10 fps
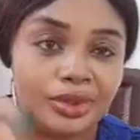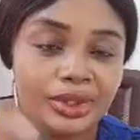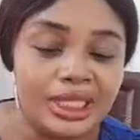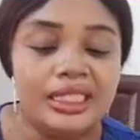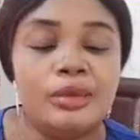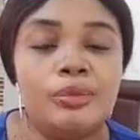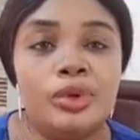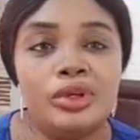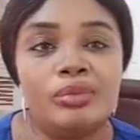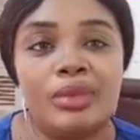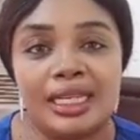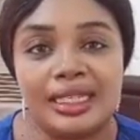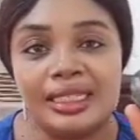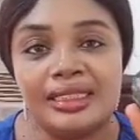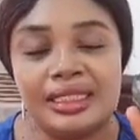Let the blood magnet
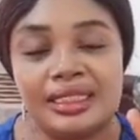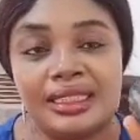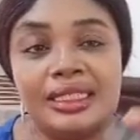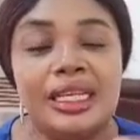this thing.